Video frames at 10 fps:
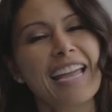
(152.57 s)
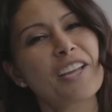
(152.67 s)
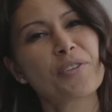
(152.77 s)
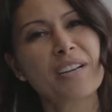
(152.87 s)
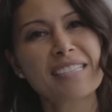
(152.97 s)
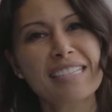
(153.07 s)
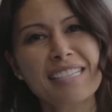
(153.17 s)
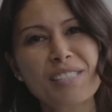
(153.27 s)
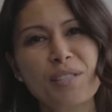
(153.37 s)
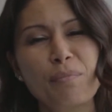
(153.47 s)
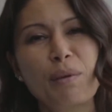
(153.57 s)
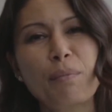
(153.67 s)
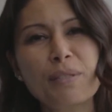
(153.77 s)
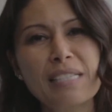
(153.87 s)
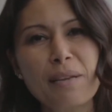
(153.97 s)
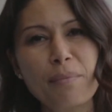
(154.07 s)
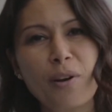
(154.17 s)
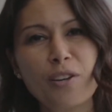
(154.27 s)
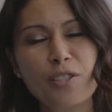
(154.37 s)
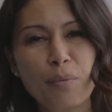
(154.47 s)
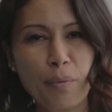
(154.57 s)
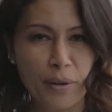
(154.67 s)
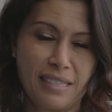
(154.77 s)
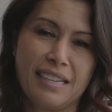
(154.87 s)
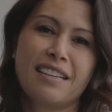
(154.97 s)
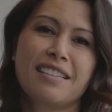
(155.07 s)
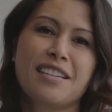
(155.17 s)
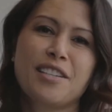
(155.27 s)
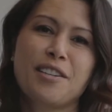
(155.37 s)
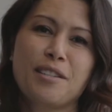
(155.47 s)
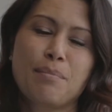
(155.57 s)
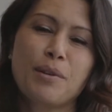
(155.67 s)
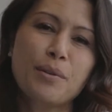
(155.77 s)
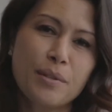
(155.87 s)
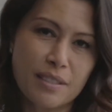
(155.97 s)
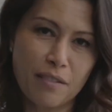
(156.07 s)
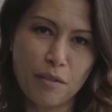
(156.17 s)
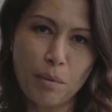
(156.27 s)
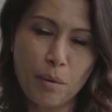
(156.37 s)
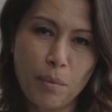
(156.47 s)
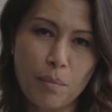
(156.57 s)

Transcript: Hey, Tractionites, the people team are super excited to share some of the cool stuff that we.